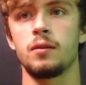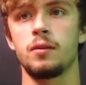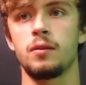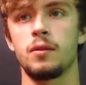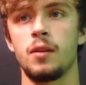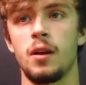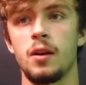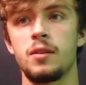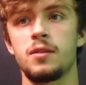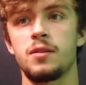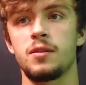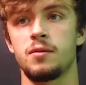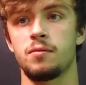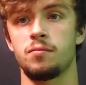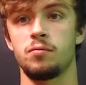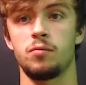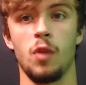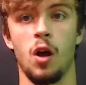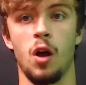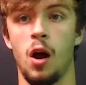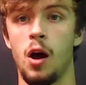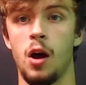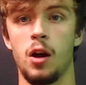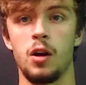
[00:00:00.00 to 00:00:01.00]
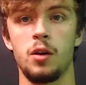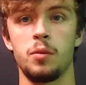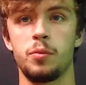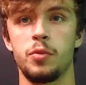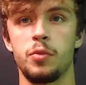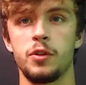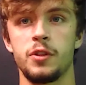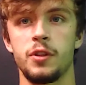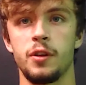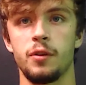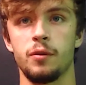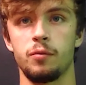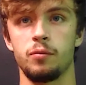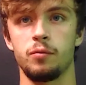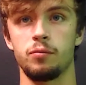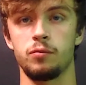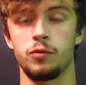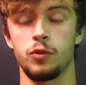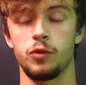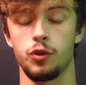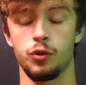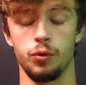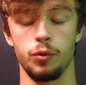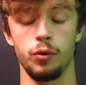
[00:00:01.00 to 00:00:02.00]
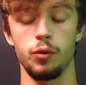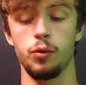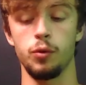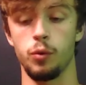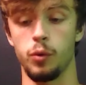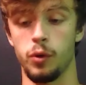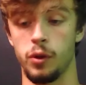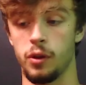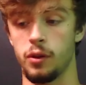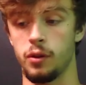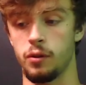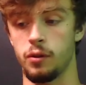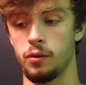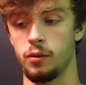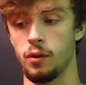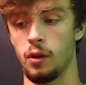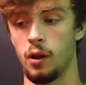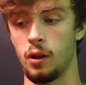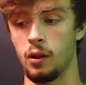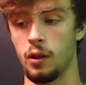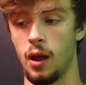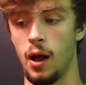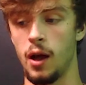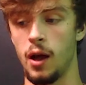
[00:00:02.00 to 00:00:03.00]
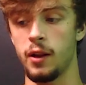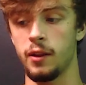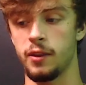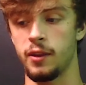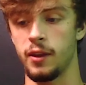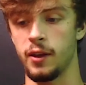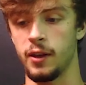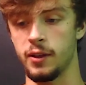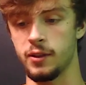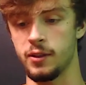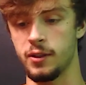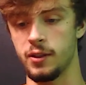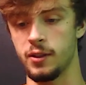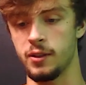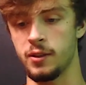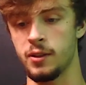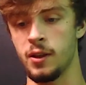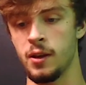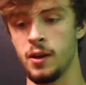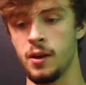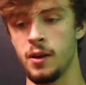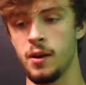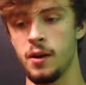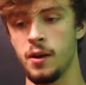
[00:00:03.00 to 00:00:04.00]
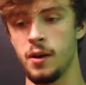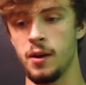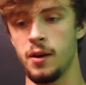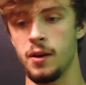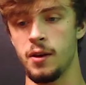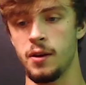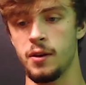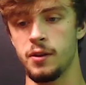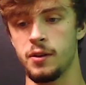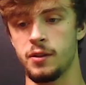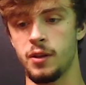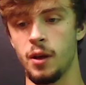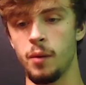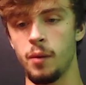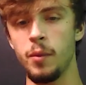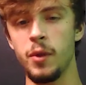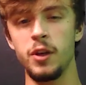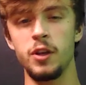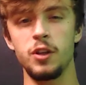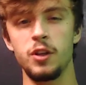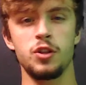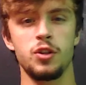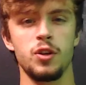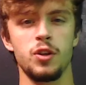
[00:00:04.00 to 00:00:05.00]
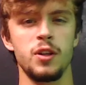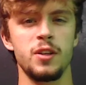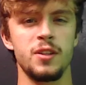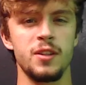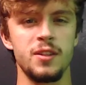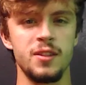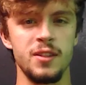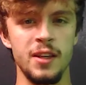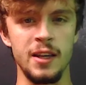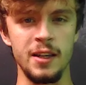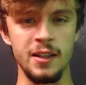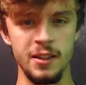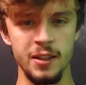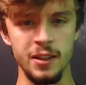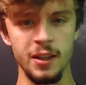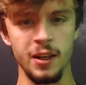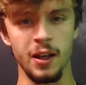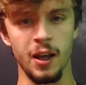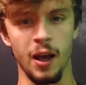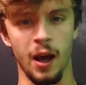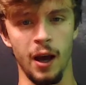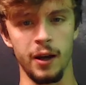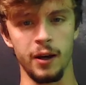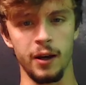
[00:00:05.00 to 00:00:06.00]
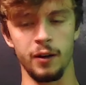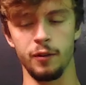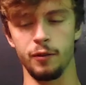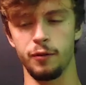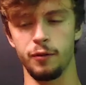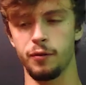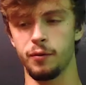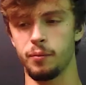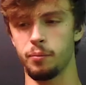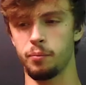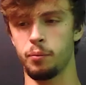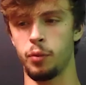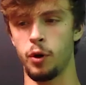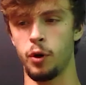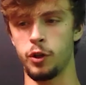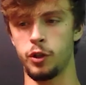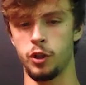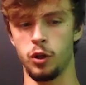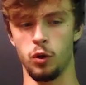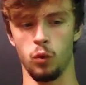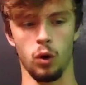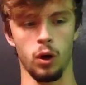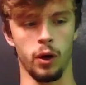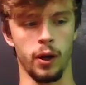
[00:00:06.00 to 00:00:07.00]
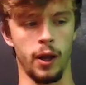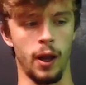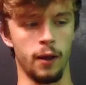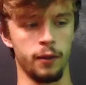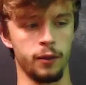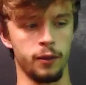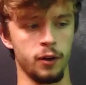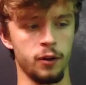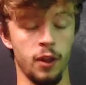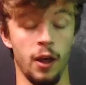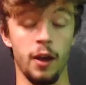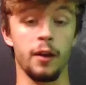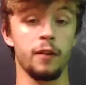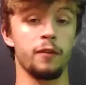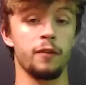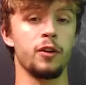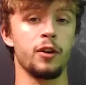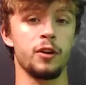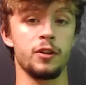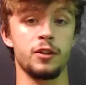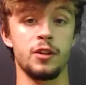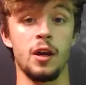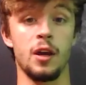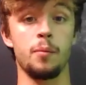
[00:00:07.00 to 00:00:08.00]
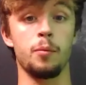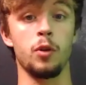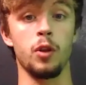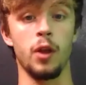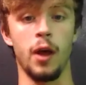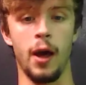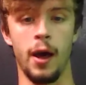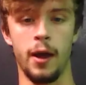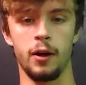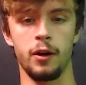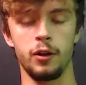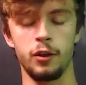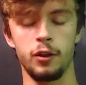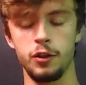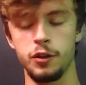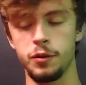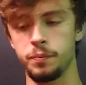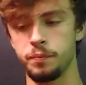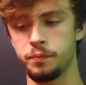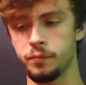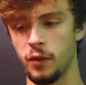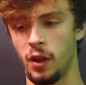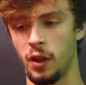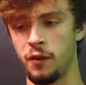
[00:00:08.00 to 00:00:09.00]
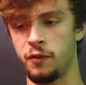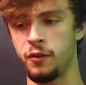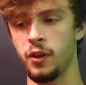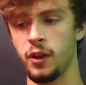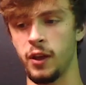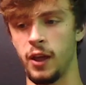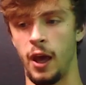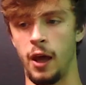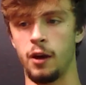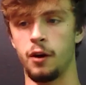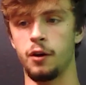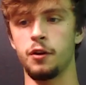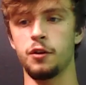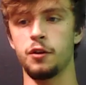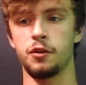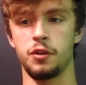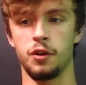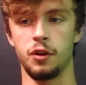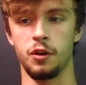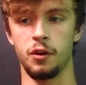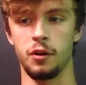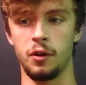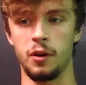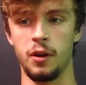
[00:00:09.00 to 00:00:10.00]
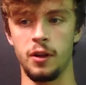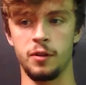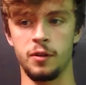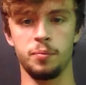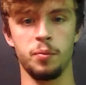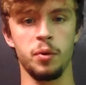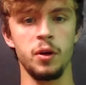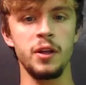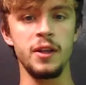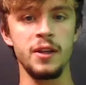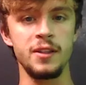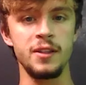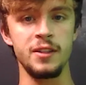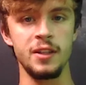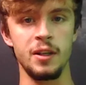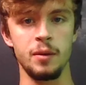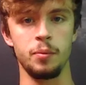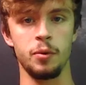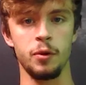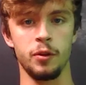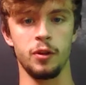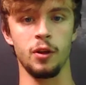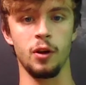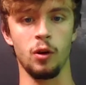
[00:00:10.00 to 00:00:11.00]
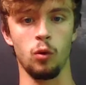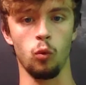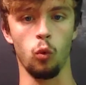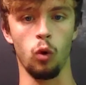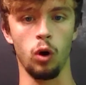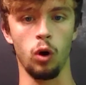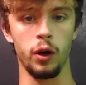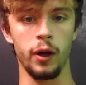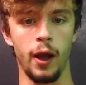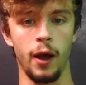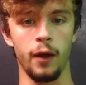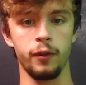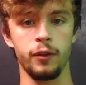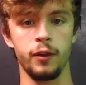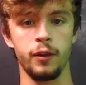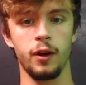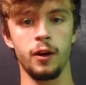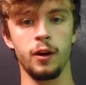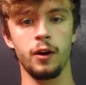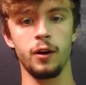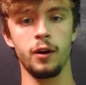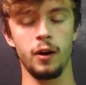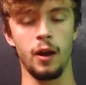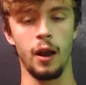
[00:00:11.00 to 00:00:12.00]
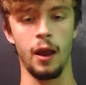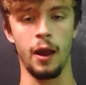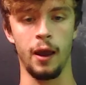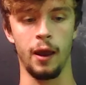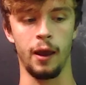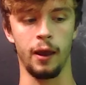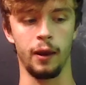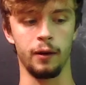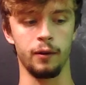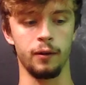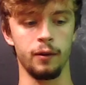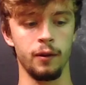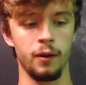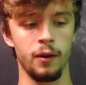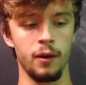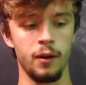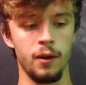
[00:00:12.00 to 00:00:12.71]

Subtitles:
that's 100% true with a lot of things. Is some industries it's easy to kind of put your work out there. Like for example, editors. I feel like it's pretty easy to put their work out there and